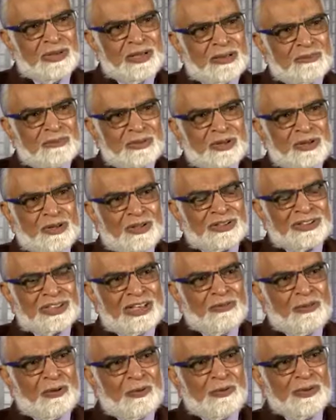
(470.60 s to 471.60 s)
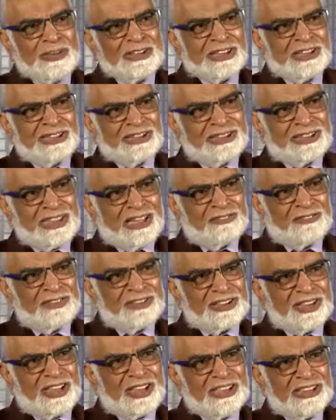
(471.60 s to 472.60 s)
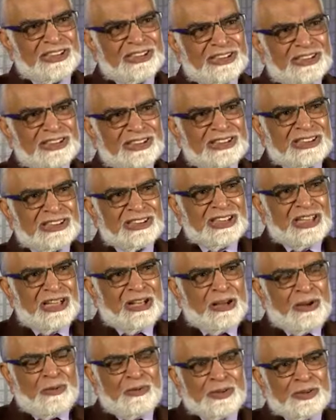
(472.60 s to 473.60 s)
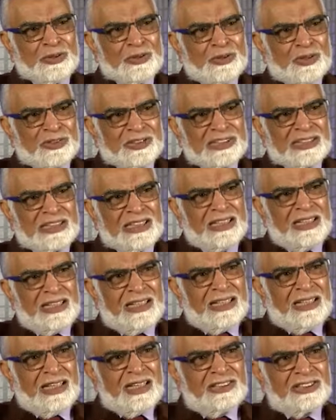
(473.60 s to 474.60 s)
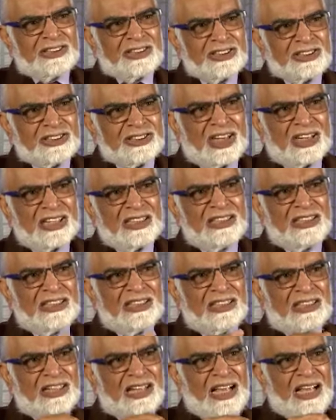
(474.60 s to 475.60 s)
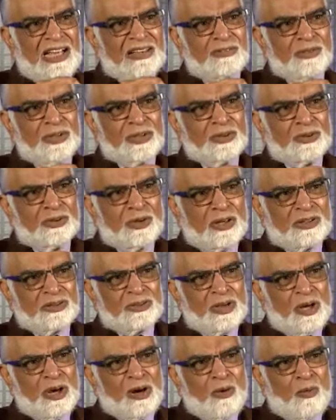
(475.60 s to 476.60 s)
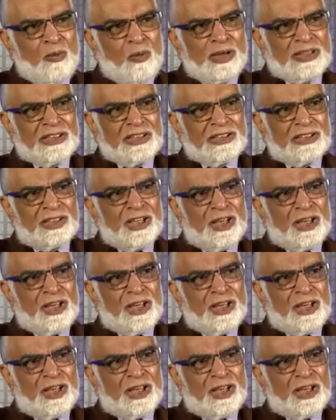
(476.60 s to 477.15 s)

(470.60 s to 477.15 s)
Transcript: because our visions have changed. We do not struggle and we do not want